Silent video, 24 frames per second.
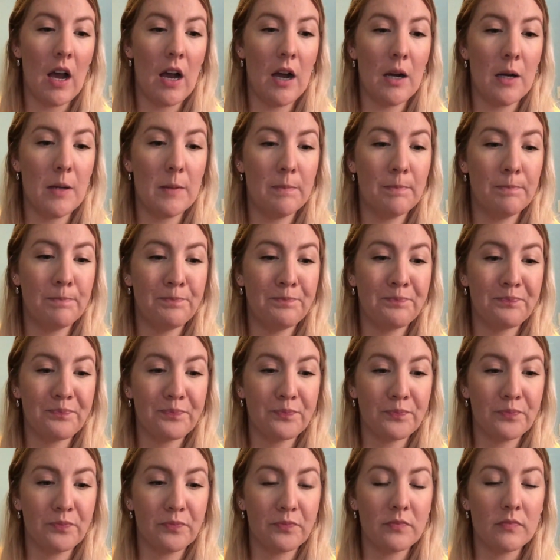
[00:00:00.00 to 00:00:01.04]

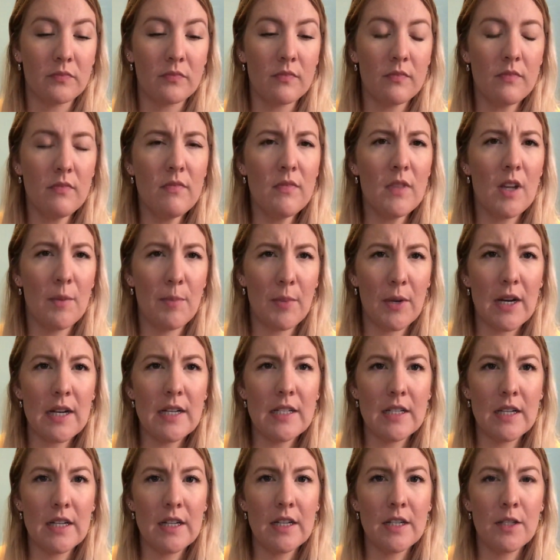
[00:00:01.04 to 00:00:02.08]
But I
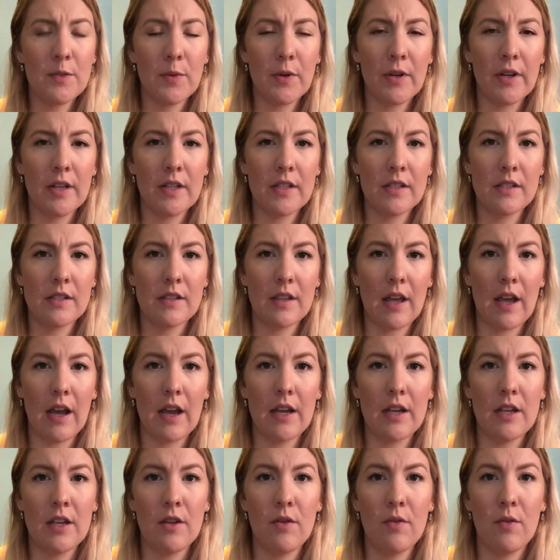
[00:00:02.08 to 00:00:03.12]
did experience
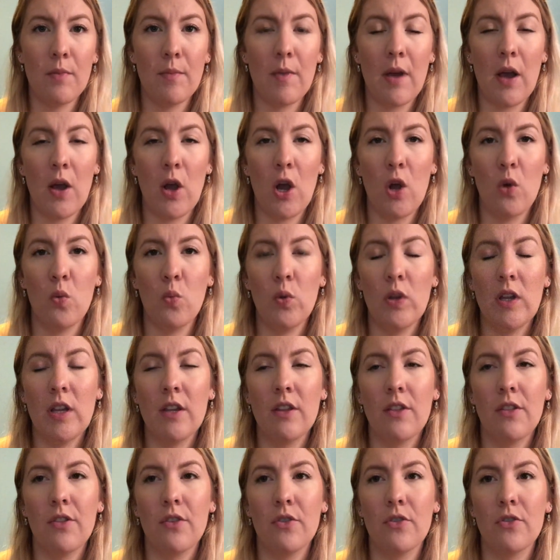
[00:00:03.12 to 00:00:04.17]
that in
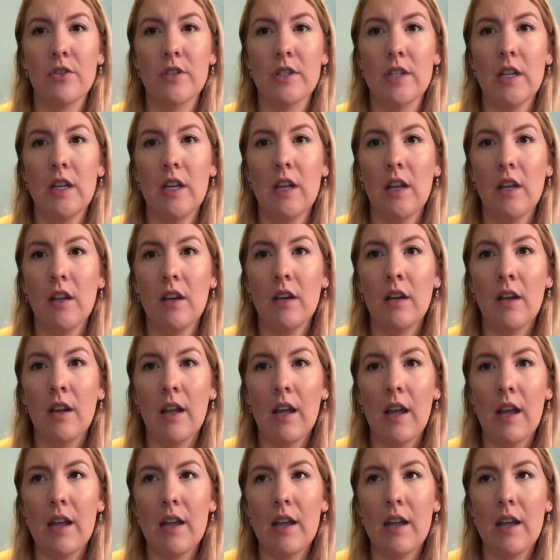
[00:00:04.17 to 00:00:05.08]
week 13,